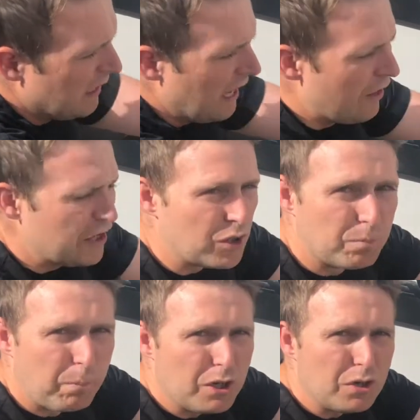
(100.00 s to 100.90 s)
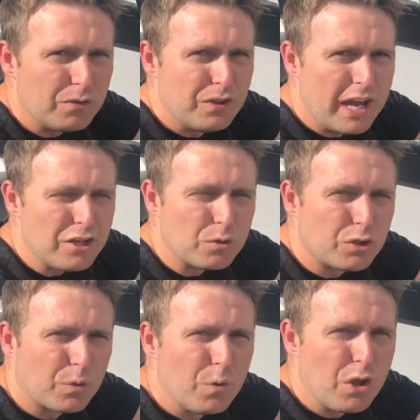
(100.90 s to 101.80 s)
And then you
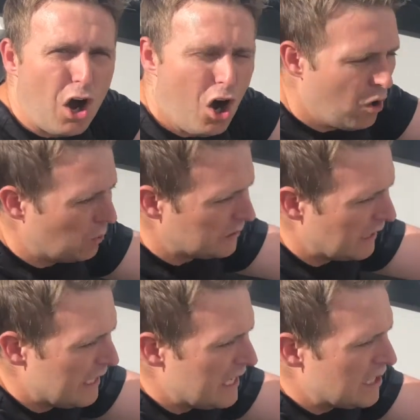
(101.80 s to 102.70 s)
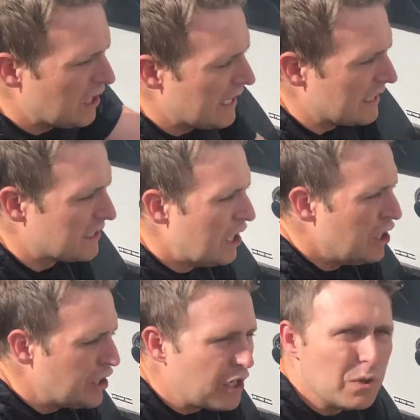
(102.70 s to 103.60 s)
screw the hose into this.
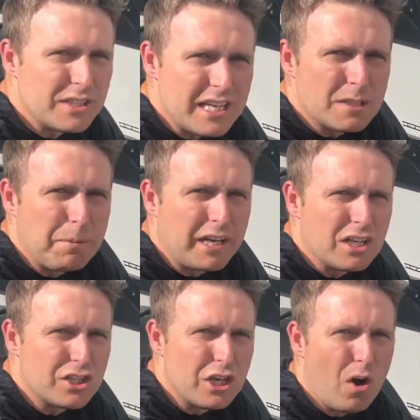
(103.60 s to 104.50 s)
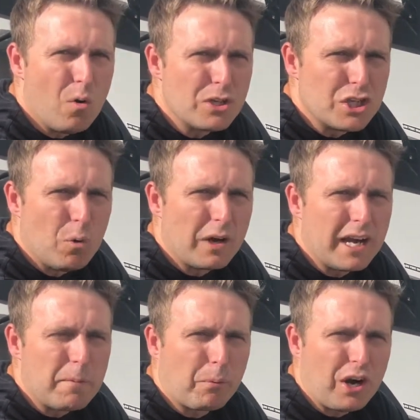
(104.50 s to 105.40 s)
You use this because you don't always know what
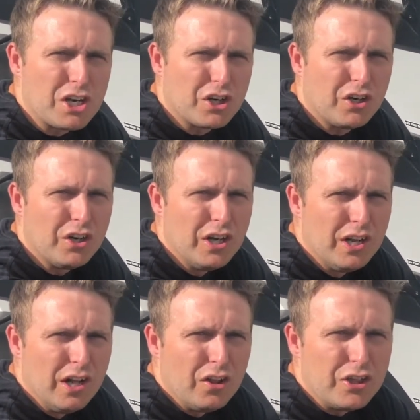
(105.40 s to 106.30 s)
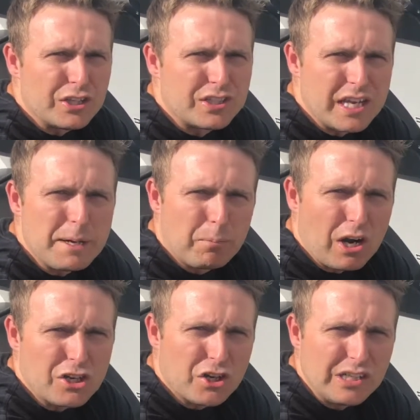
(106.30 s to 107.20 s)
kind of pressure the city
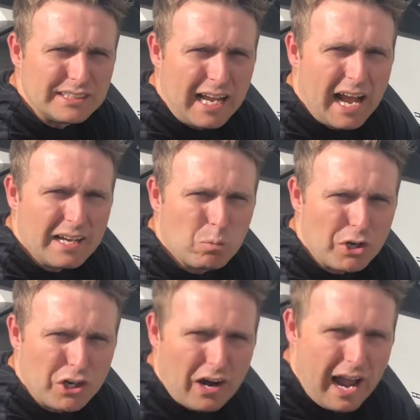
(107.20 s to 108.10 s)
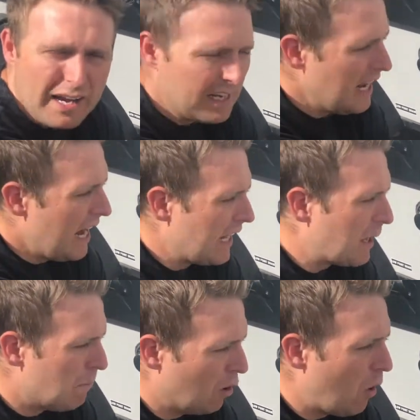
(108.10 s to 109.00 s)
pressure is at, where you're at, and it
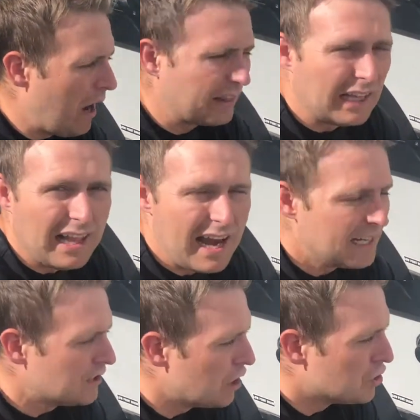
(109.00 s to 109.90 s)
can blow out the lines.